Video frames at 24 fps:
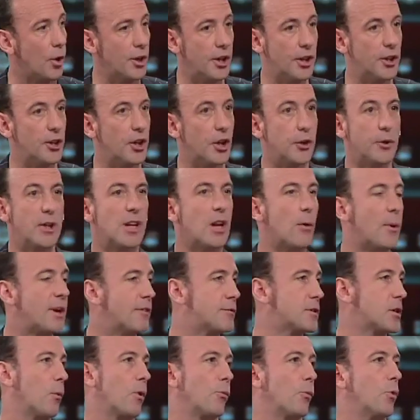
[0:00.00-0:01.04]
what you do, you know,
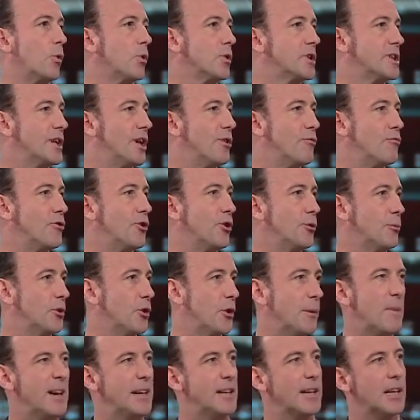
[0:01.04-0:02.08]
if someone walks in a room,
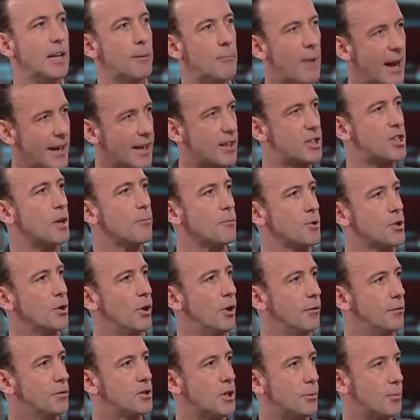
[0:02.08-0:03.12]
you immediately make some
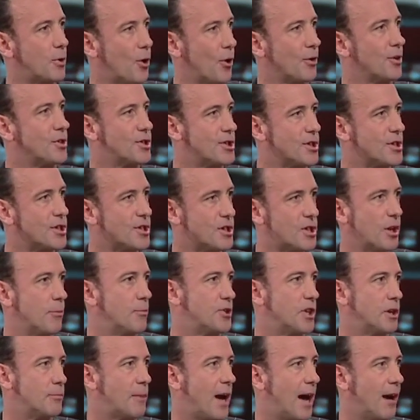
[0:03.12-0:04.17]
sort of subconscious
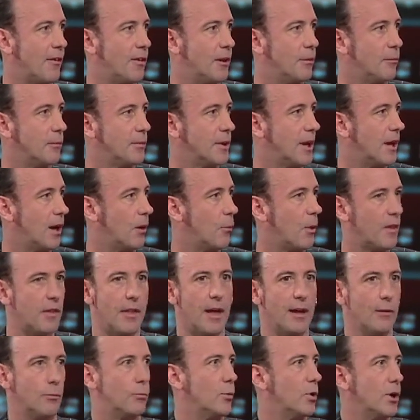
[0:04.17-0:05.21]
assumption about them, you know, whether
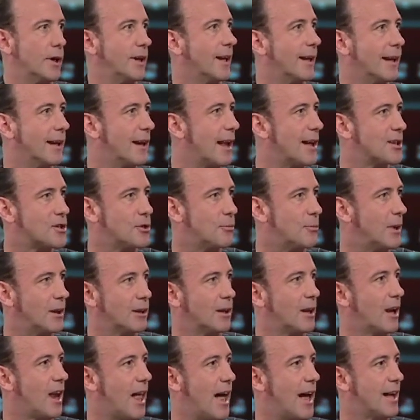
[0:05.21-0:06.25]
they're working class or
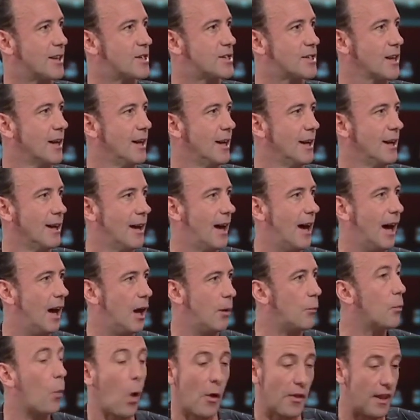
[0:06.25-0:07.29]
middle class, based on what they're uh,
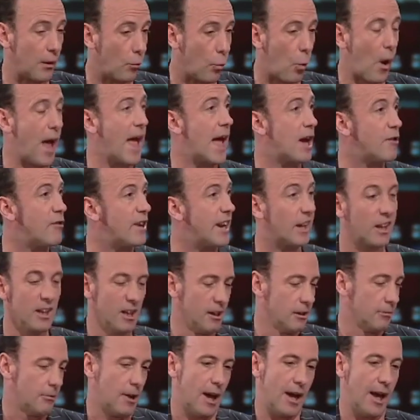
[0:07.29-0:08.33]
wearing, what they're wearing,
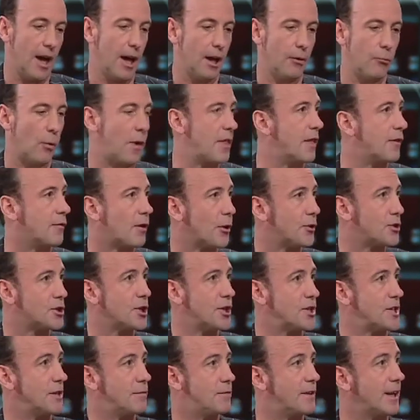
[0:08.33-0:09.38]
uh, whether they've got
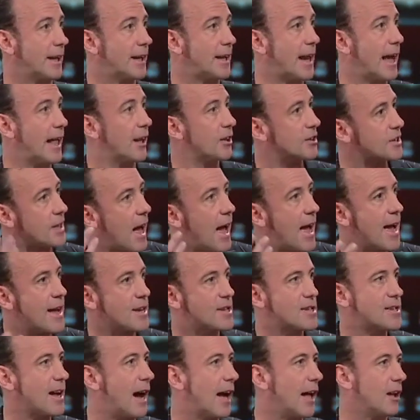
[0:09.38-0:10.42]
dirty fingernails, their
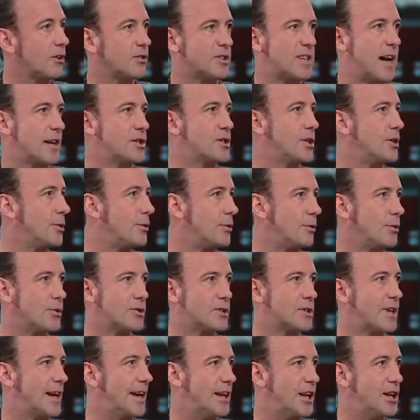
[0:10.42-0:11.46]
hairstyle,
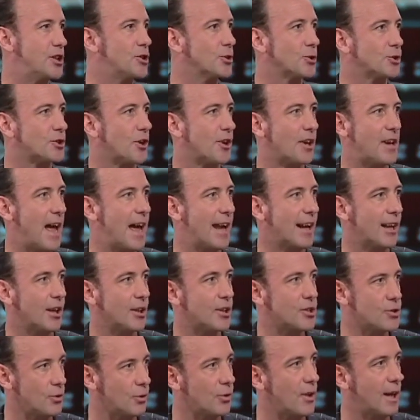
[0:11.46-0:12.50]
tattoos, initials on a
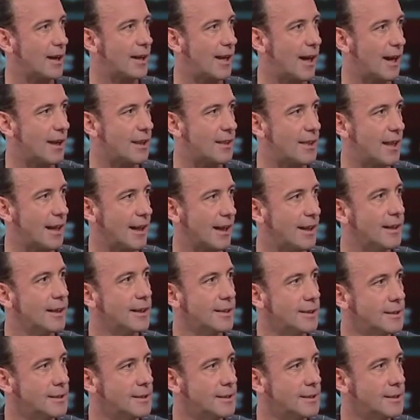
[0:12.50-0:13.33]
necklace, all that kind of so thing. How does